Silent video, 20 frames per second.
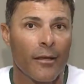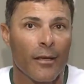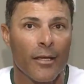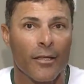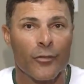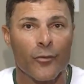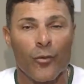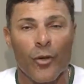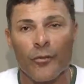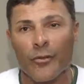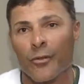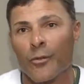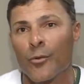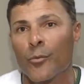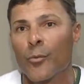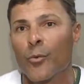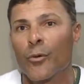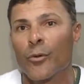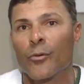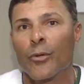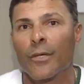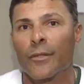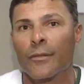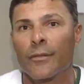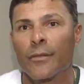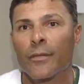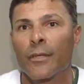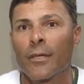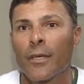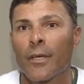It's whoever scores more
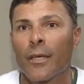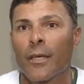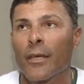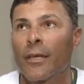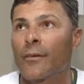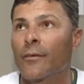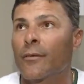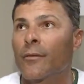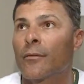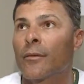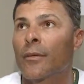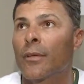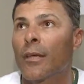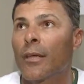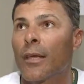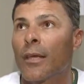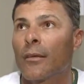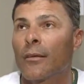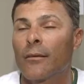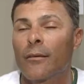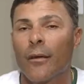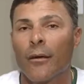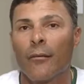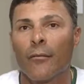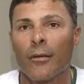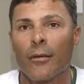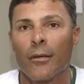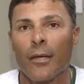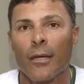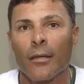runs is to get the
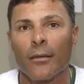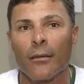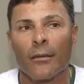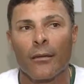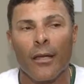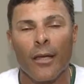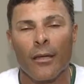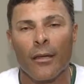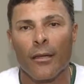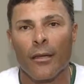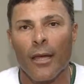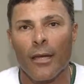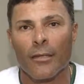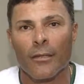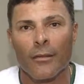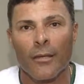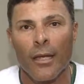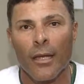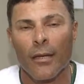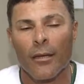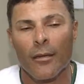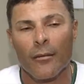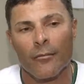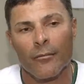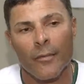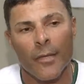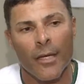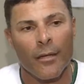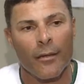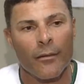W. And they did that today, then
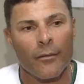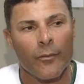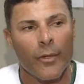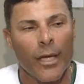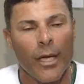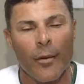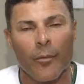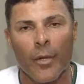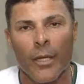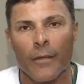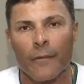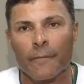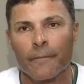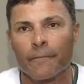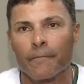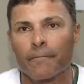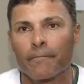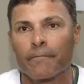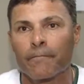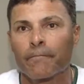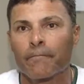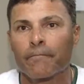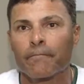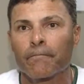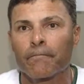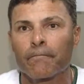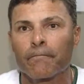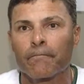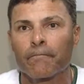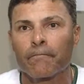uh, we got beat
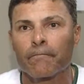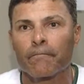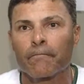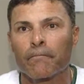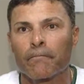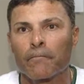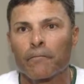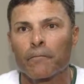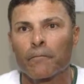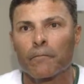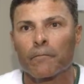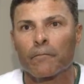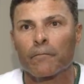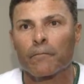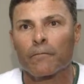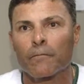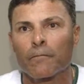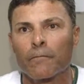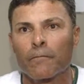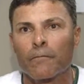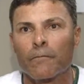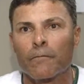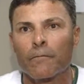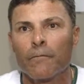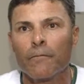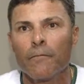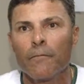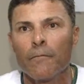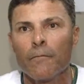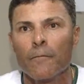talked about this a little with the
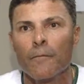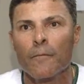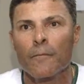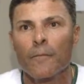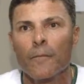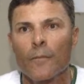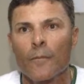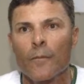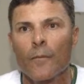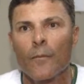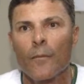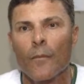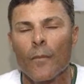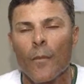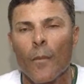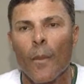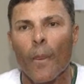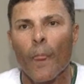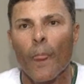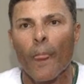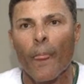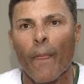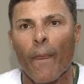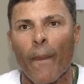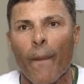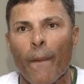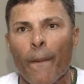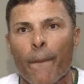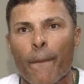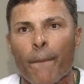individual guys. Just want to ask uh,
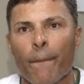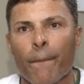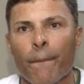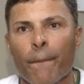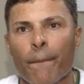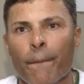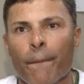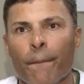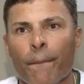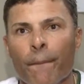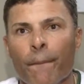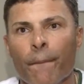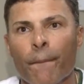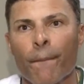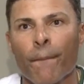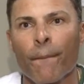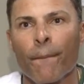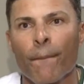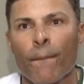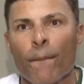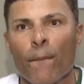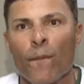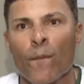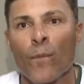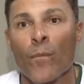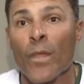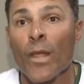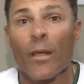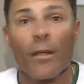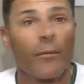generally, you're happy with the way the team
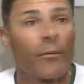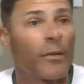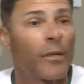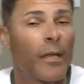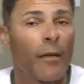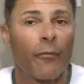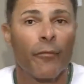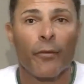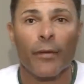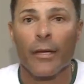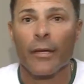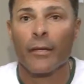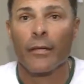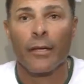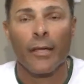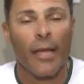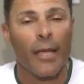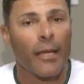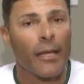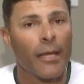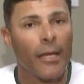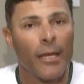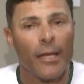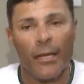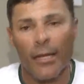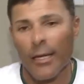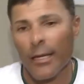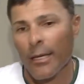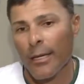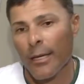performed today? Definitely. Lately,
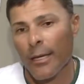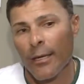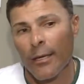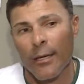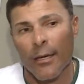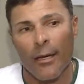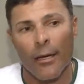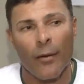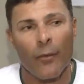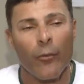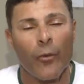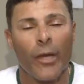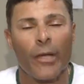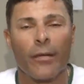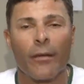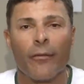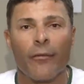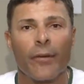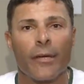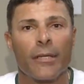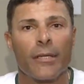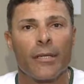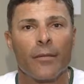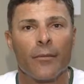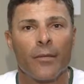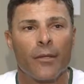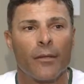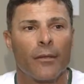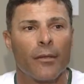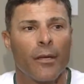lately, uh, way different
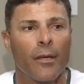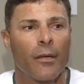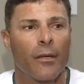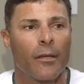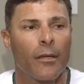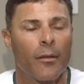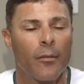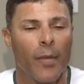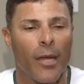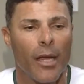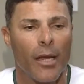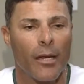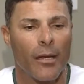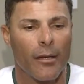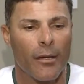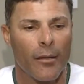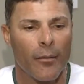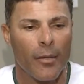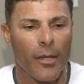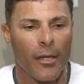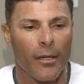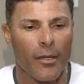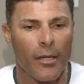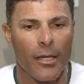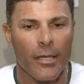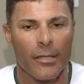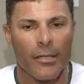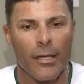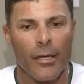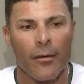teams than, uh, than the beginning. I mean, you
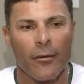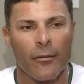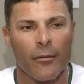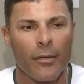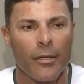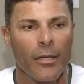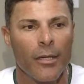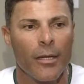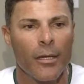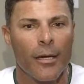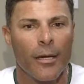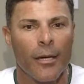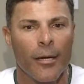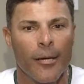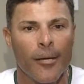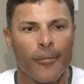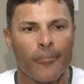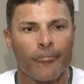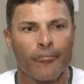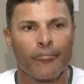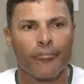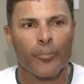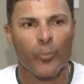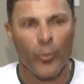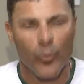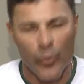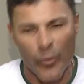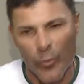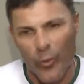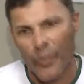can tell. Um,
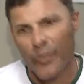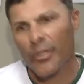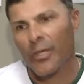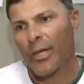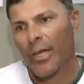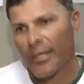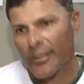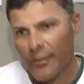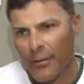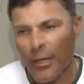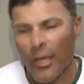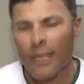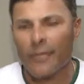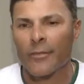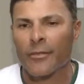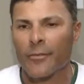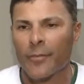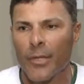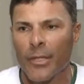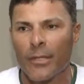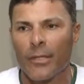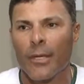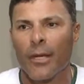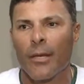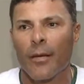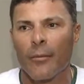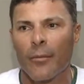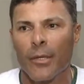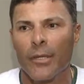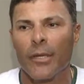we were still getting losses, but
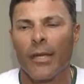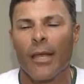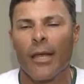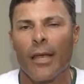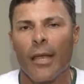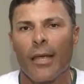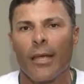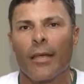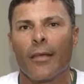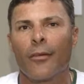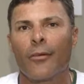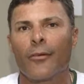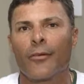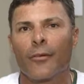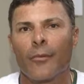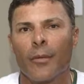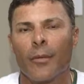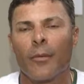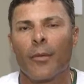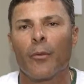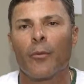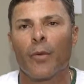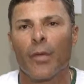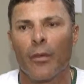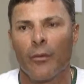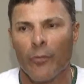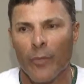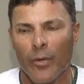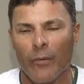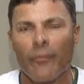uh, but not like it used to. I mean,
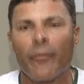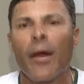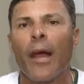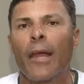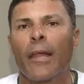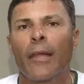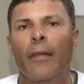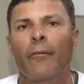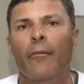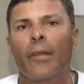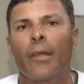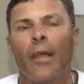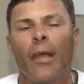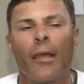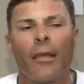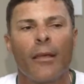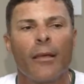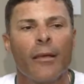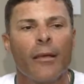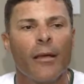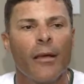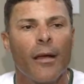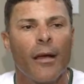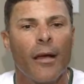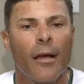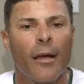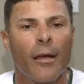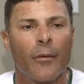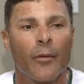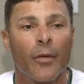we, we fight every day.
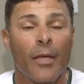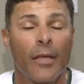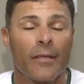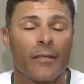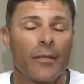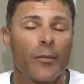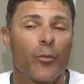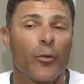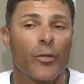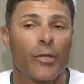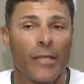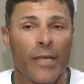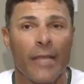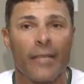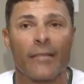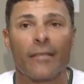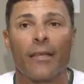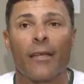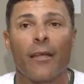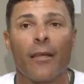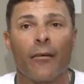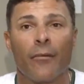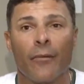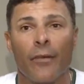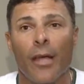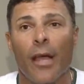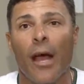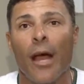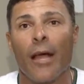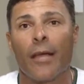Uh, you can see more intensity of
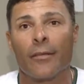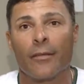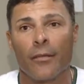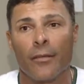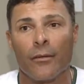the guys.